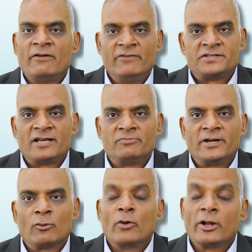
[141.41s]
which has
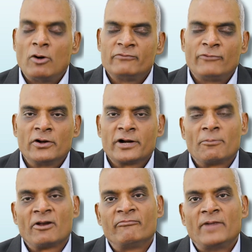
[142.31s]
been going on for a
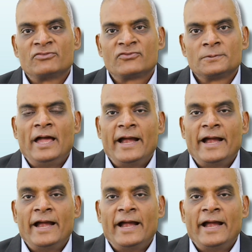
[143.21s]
couple of months.